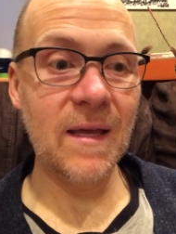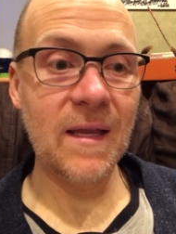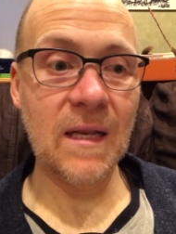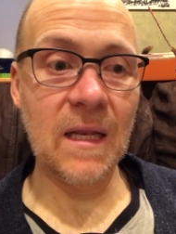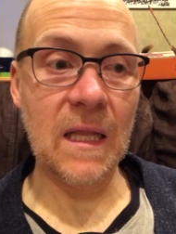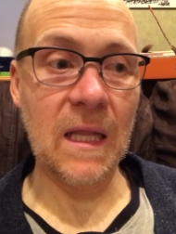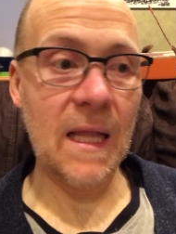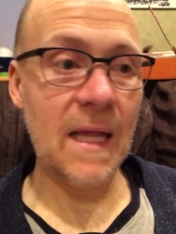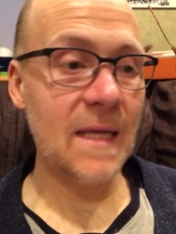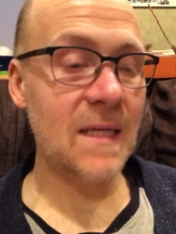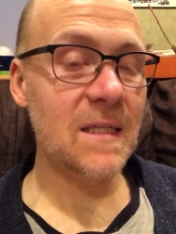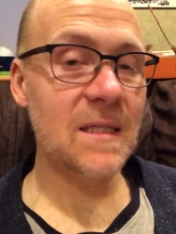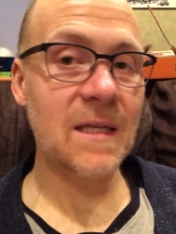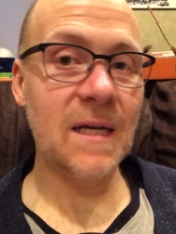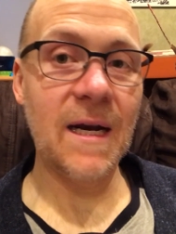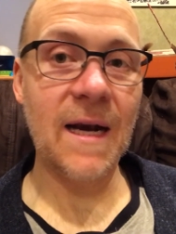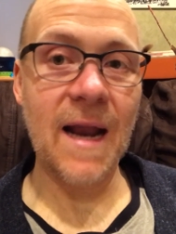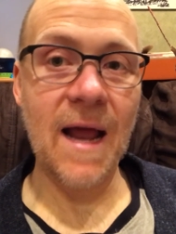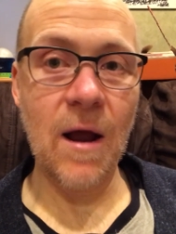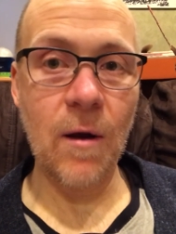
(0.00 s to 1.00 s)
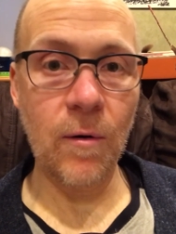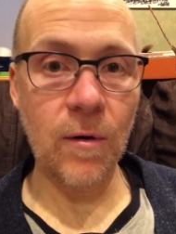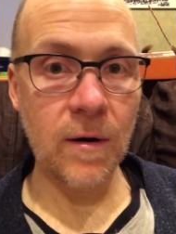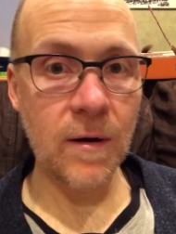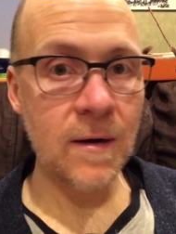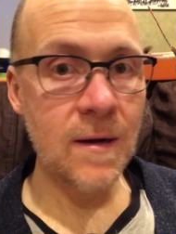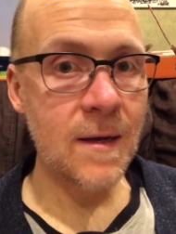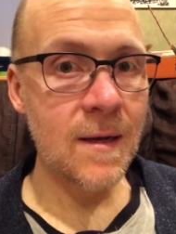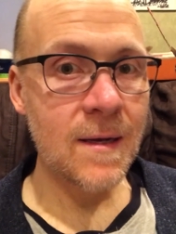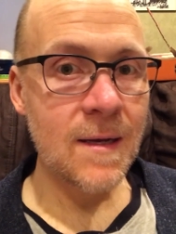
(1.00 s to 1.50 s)
in less than an
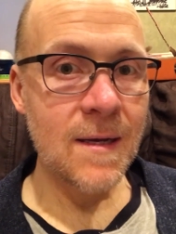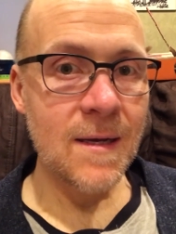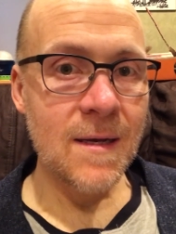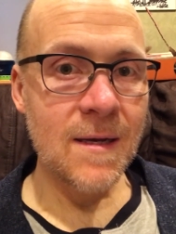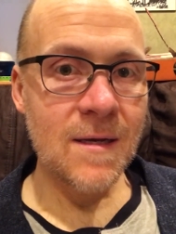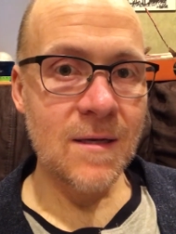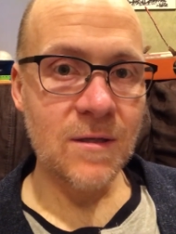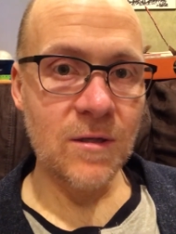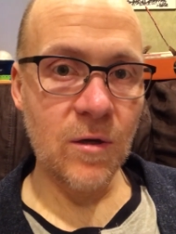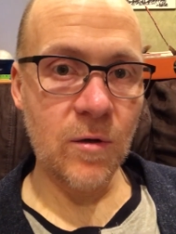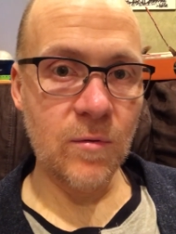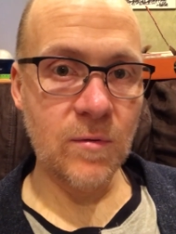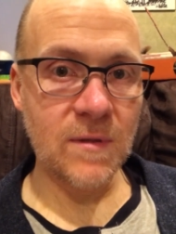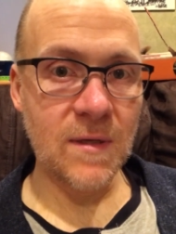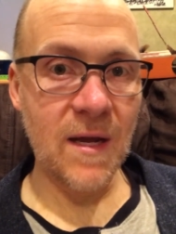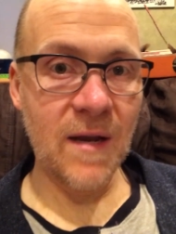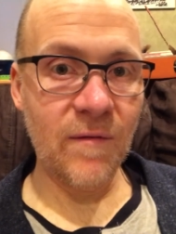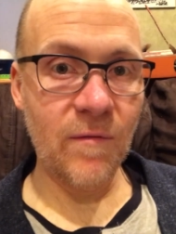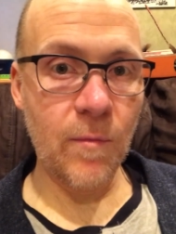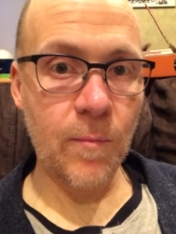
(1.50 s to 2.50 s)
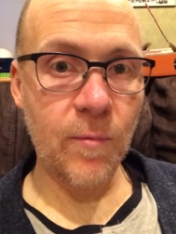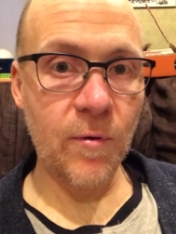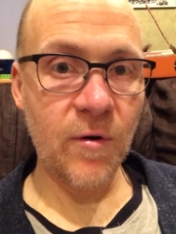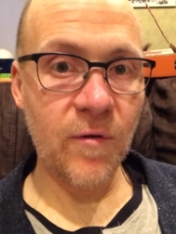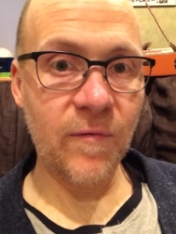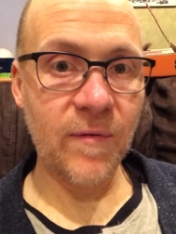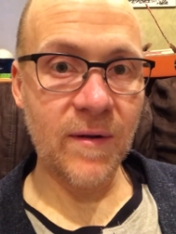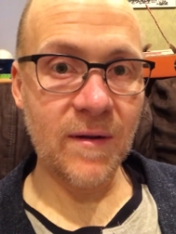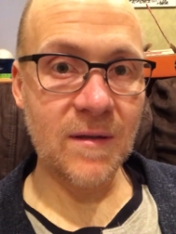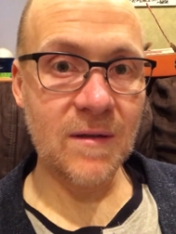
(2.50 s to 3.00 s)
hour. So it was kind of a
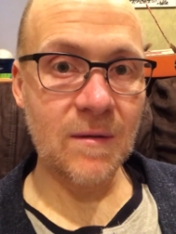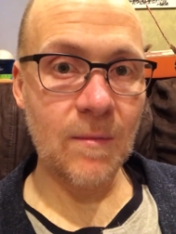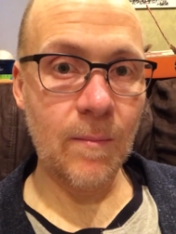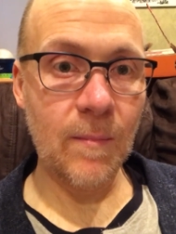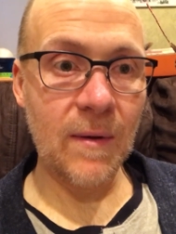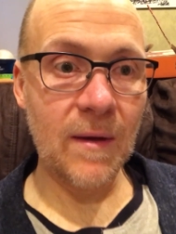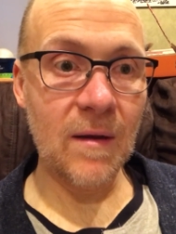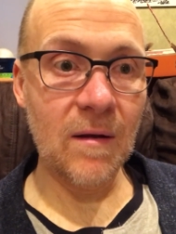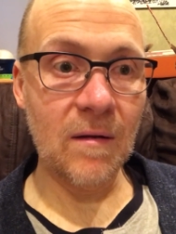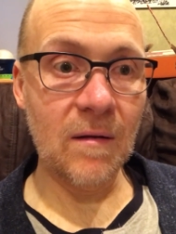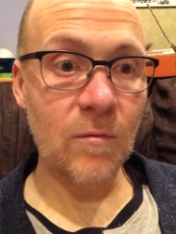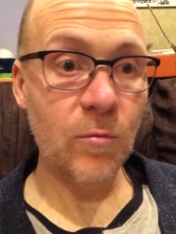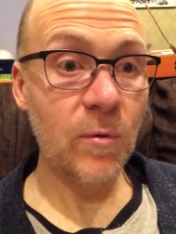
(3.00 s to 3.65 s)
perfect meal.